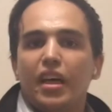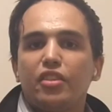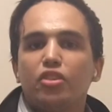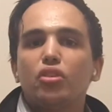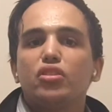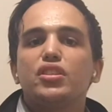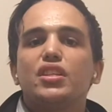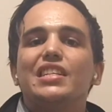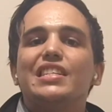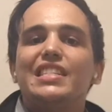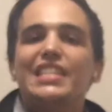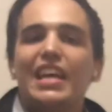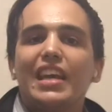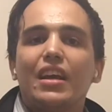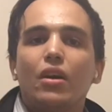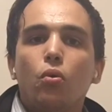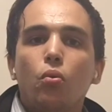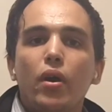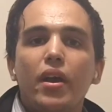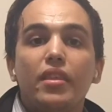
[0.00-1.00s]
that doesn't
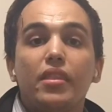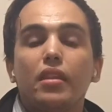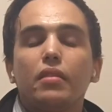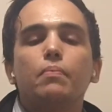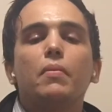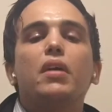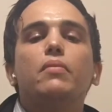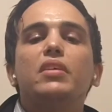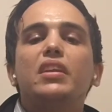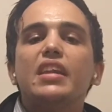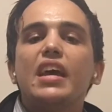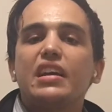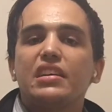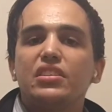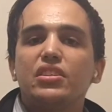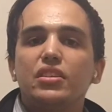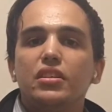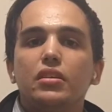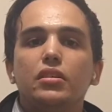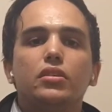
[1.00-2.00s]
take away that maybe
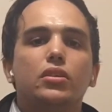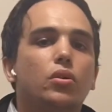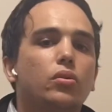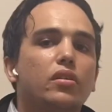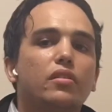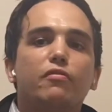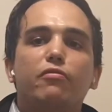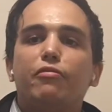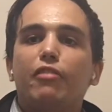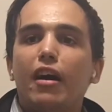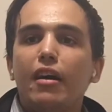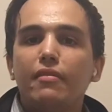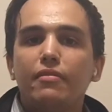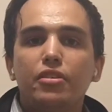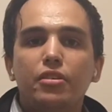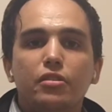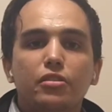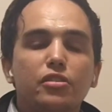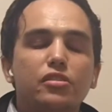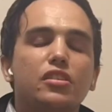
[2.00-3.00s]
next year or in
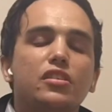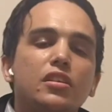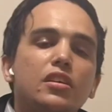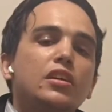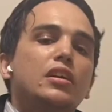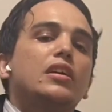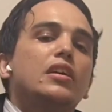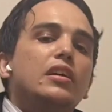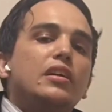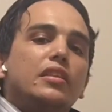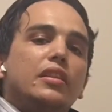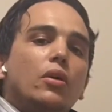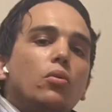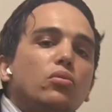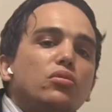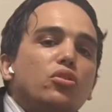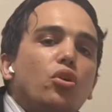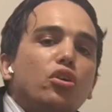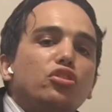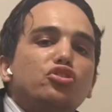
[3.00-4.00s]
5 years, they
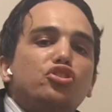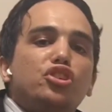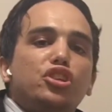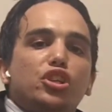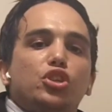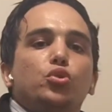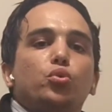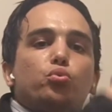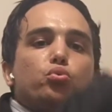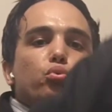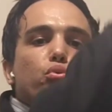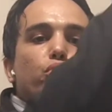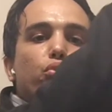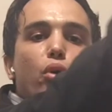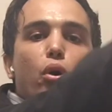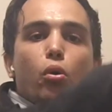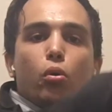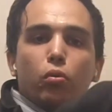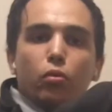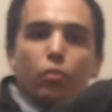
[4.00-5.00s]
will continue to
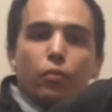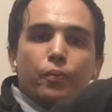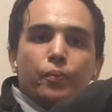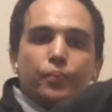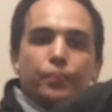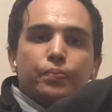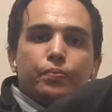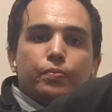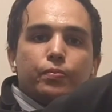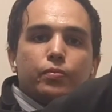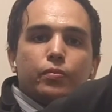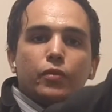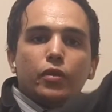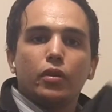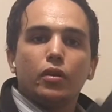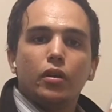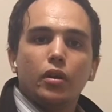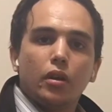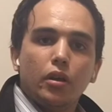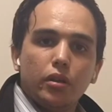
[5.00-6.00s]
grow.
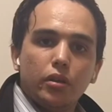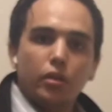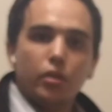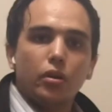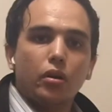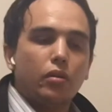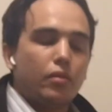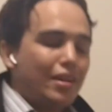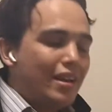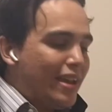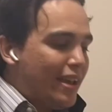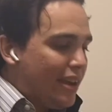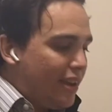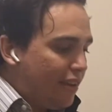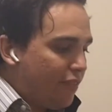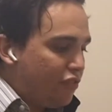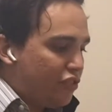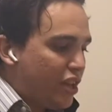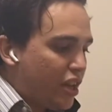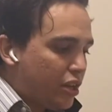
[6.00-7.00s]
You know,
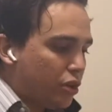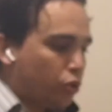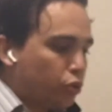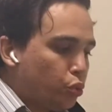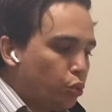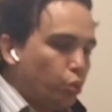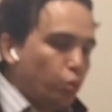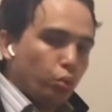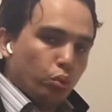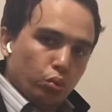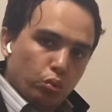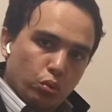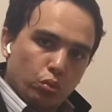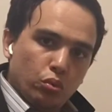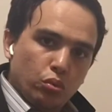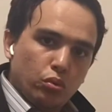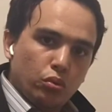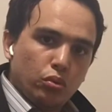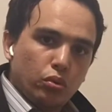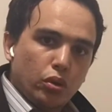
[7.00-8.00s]
if they grew
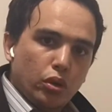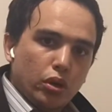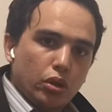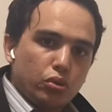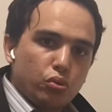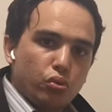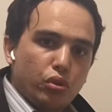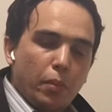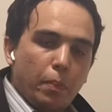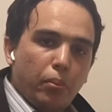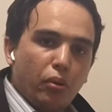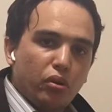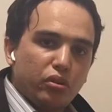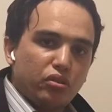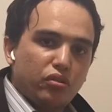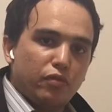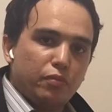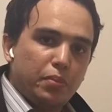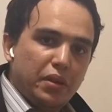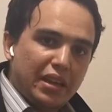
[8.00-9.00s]
to the
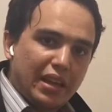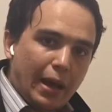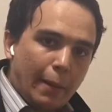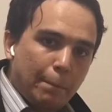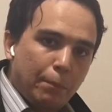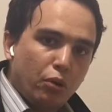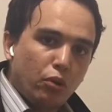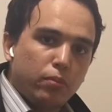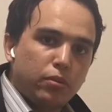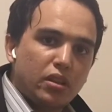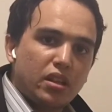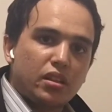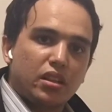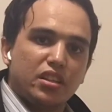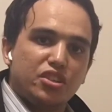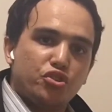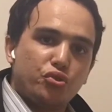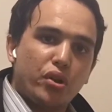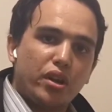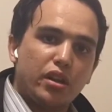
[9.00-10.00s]
point of being a
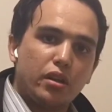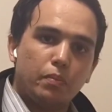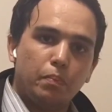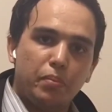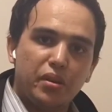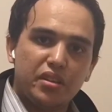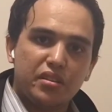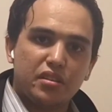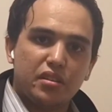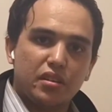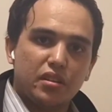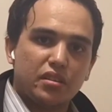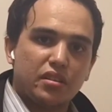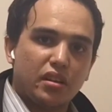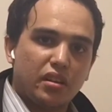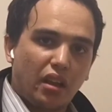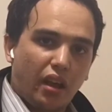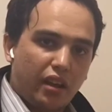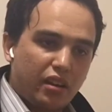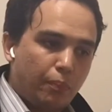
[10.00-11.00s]
publicly traded
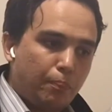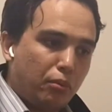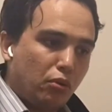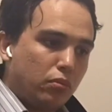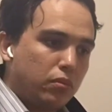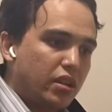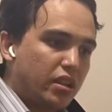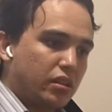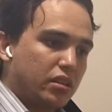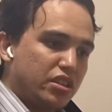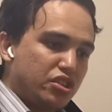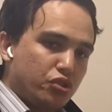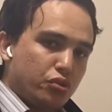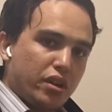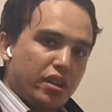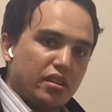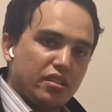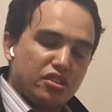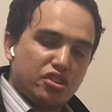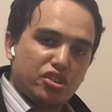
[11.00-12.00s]
business and a publicly
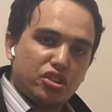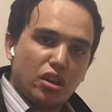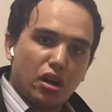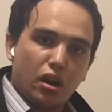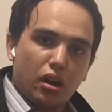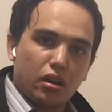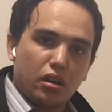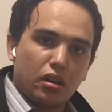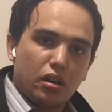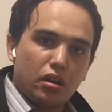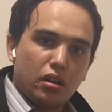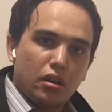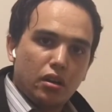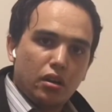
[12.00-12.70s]
traded stock,